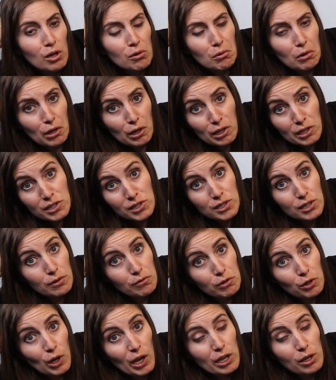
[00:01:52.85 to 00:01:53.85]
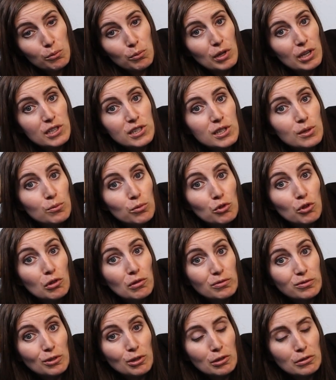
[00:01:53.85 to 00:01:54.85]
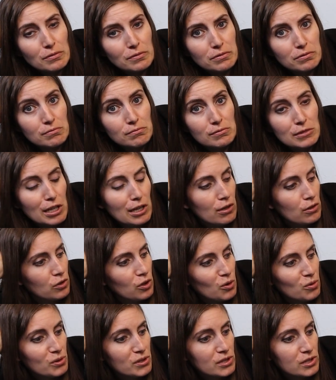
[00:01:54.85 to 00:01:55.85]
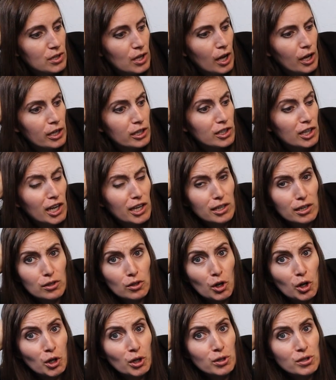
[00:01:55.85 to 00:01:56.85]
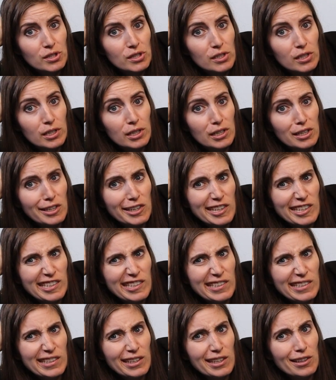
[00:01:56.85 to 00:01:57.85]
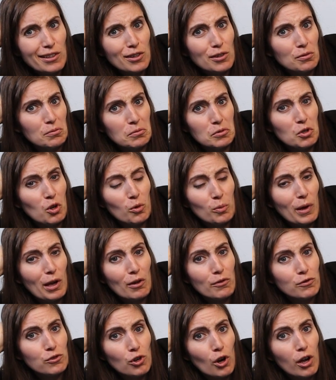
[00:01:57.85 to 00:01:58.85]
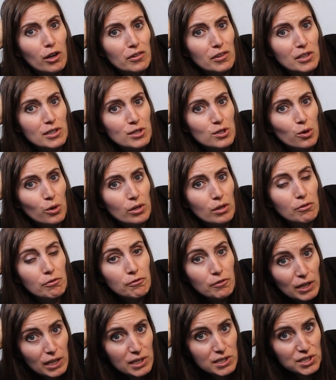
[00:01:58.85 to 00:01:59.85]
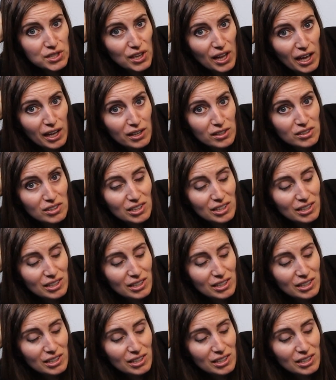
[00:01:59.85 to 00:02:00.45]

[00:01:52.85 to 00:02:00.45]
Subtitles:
Whereas if you had a mixing bowl full of, I don't know, cyanide and arsenic, no amount of chocolate's going to fix that.